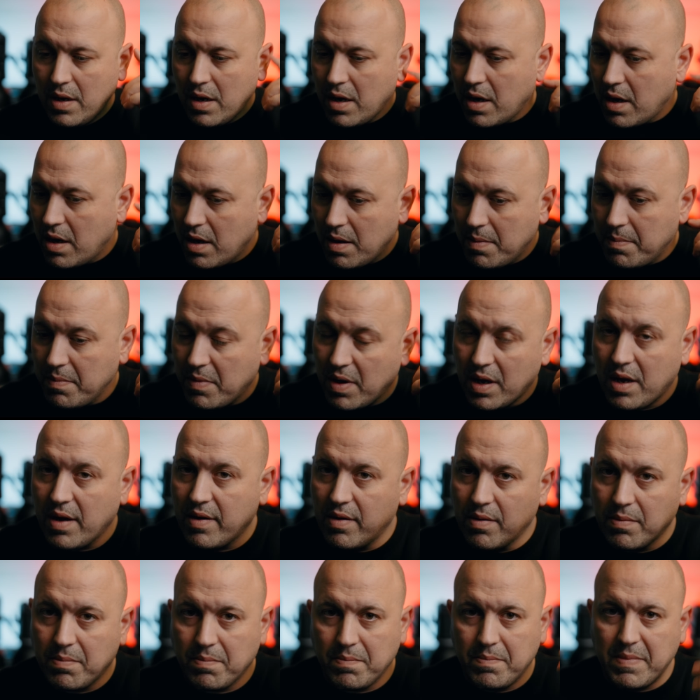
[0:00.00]
like, I've
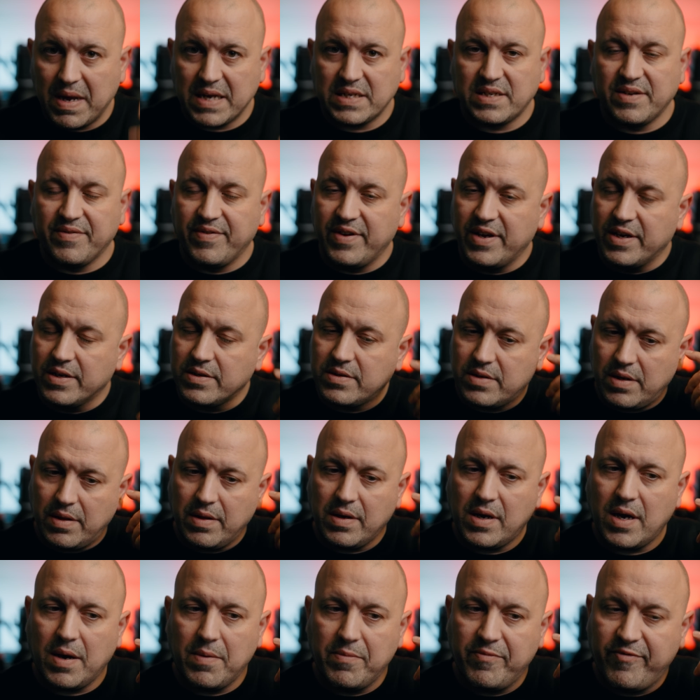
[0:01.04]
got massive ears, so
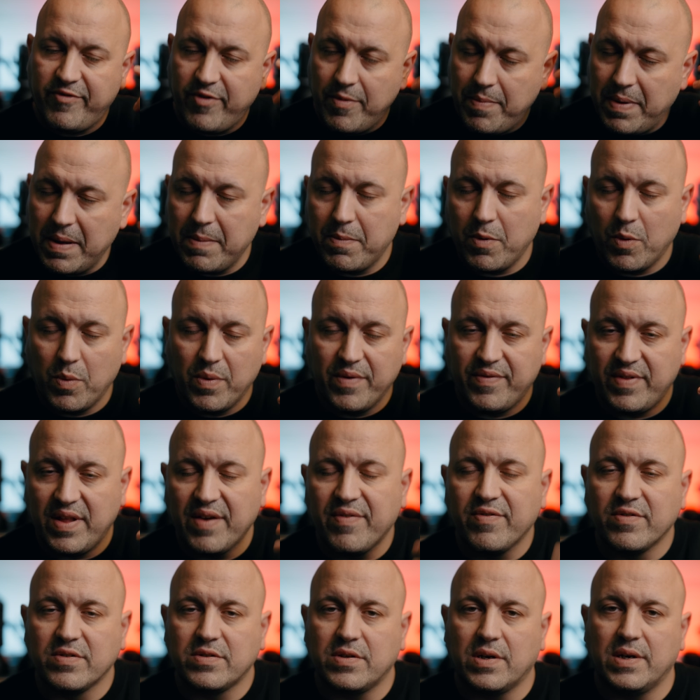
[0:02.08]
they come for people with
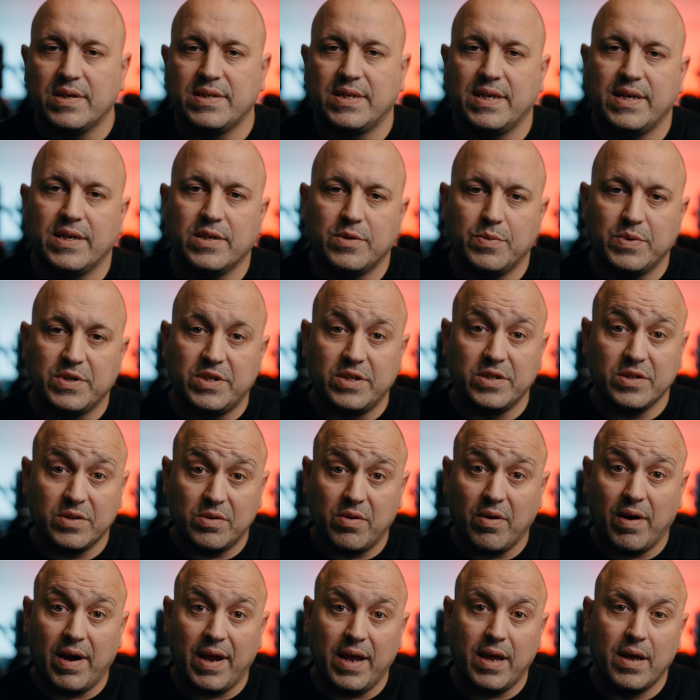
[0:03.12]
different size ears, which is
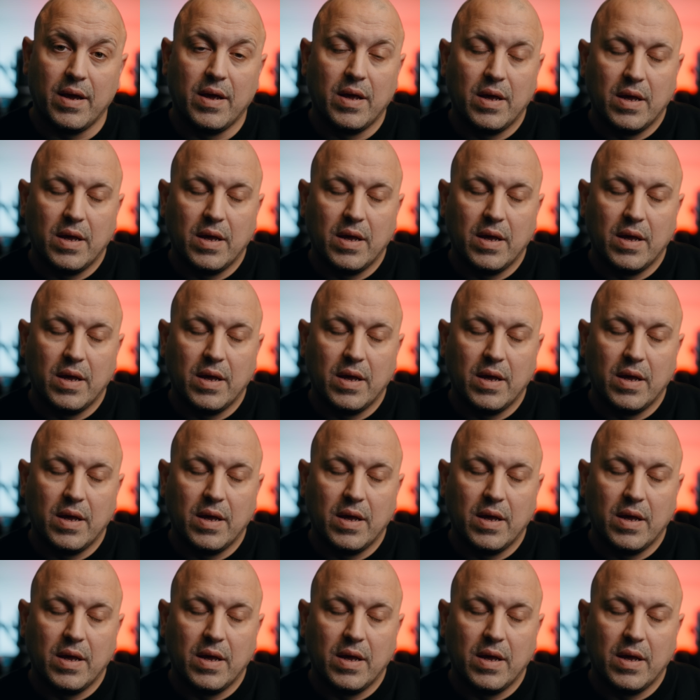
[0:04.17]
great.